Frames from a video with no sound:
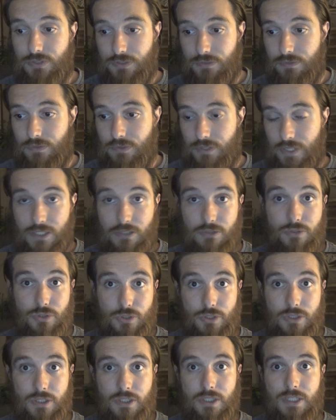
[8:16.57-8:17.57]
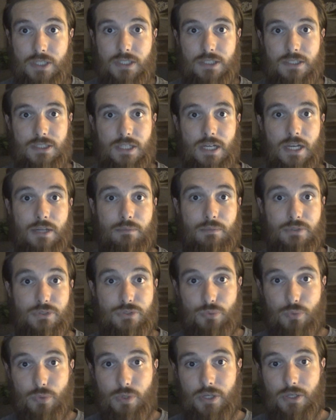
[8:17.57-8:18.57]
and that took time
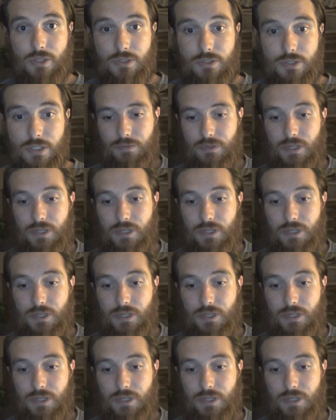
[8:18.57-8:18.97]
as well.